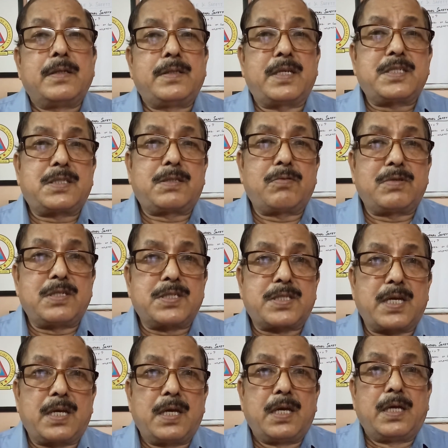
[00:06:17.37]
Next one
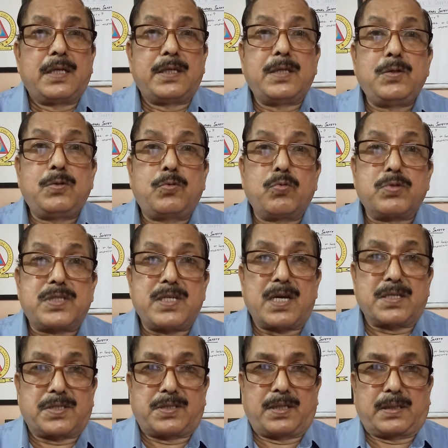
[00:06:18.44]
is
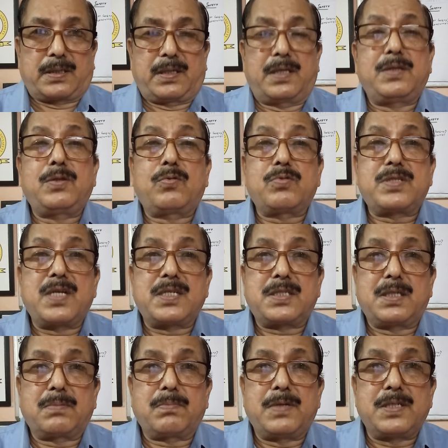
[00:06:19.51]
enthusiastic.
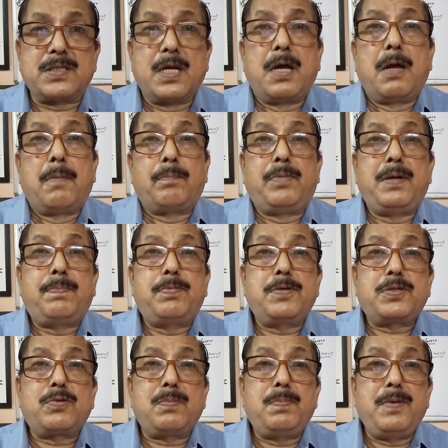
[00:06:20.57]
Enthusiastic means people
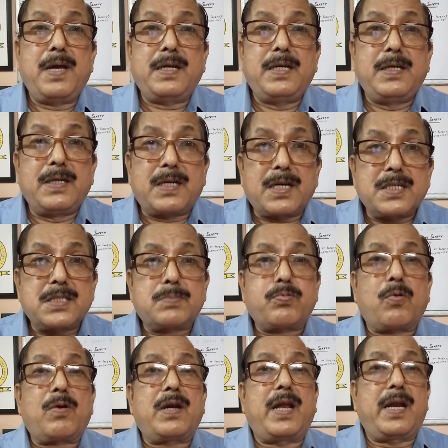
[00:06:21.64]
should be an interest
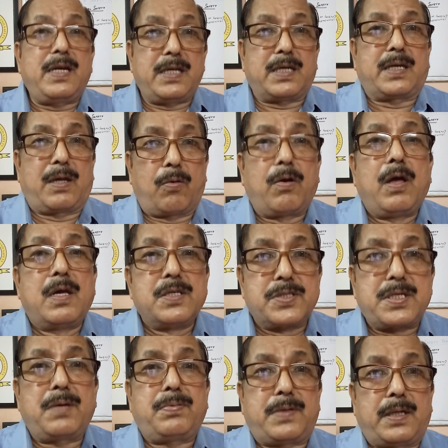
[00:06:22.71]
for learning
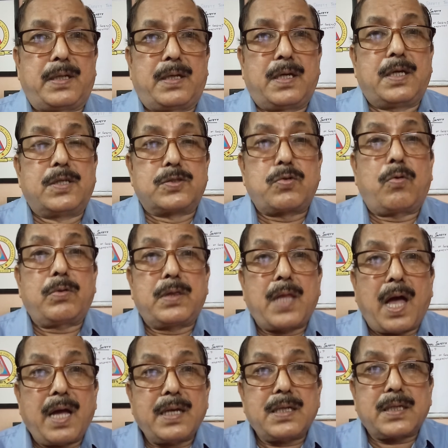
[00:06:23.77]
safety. So
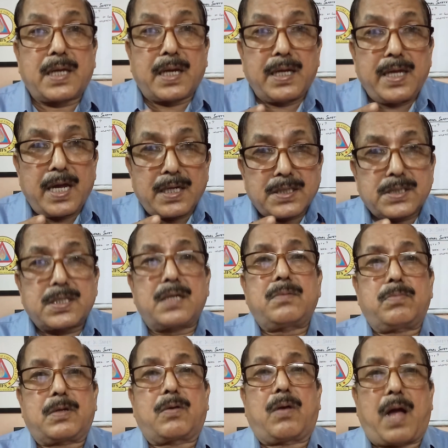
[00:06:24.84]
that
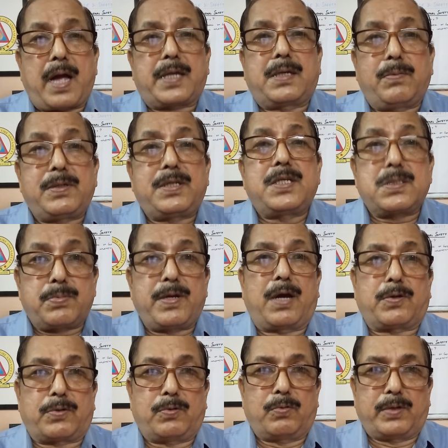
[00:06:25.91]
creation activities we
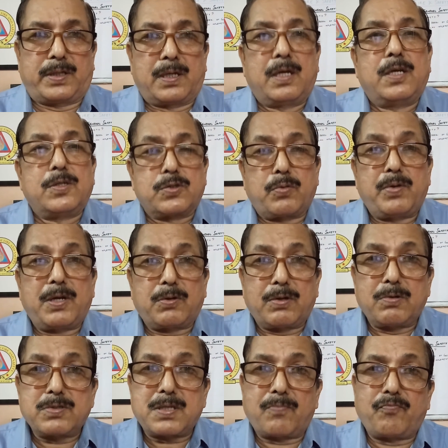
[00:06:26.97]
have to do it. So we have to
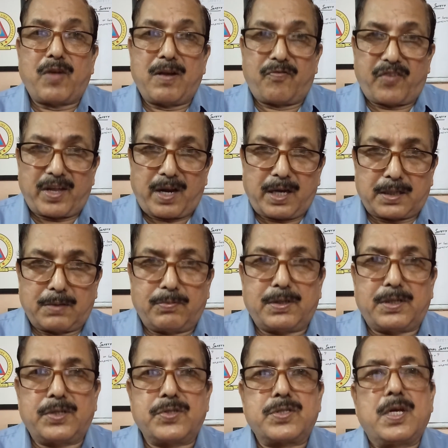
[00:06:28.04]
give some welfare
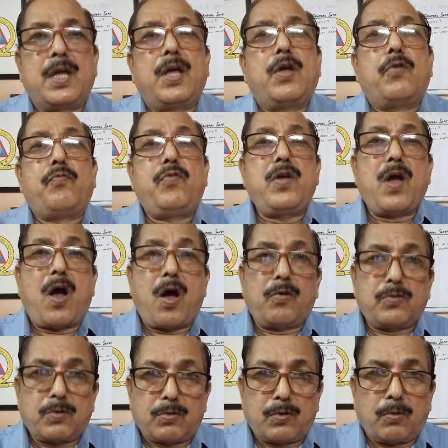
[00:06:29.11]
activities. We
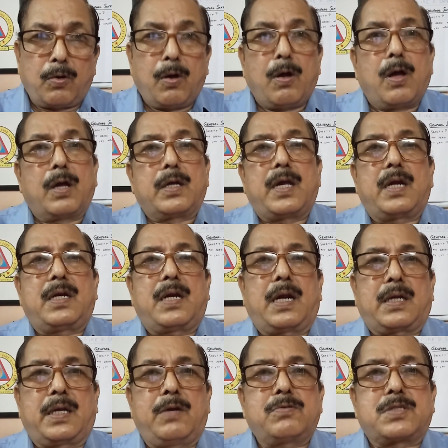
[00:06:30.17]
have to
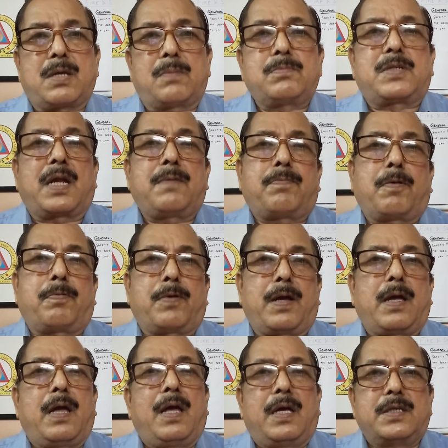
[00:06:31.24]
give some type of
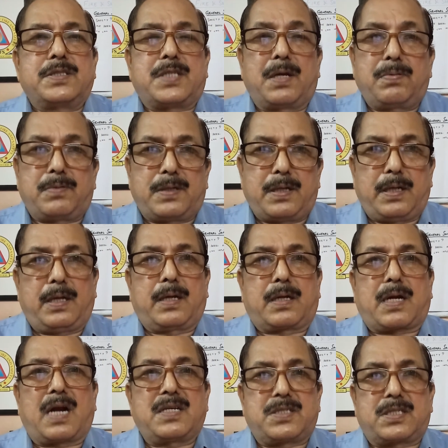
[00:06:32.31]
a safety
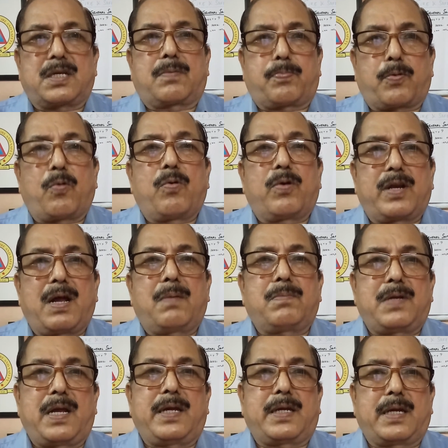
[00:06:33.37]
culture program
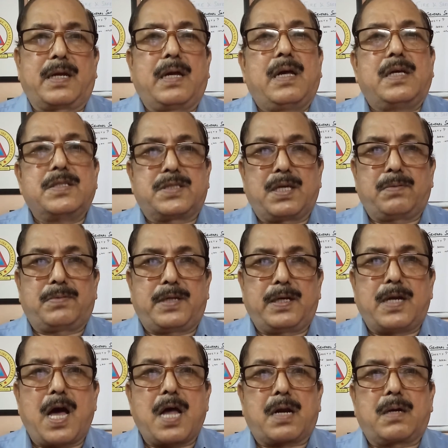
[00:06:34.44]
like a safety
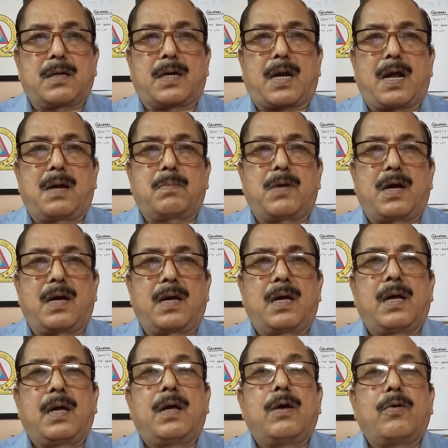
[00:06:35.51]
drama
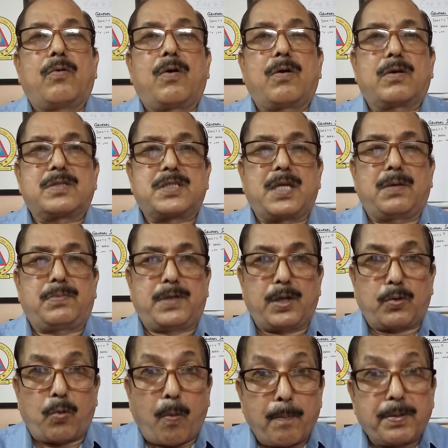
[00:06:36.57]
or
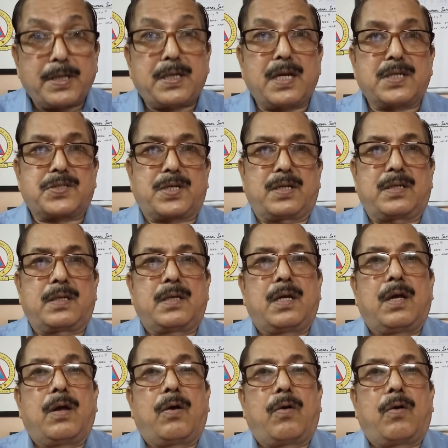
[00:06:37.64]
safety competition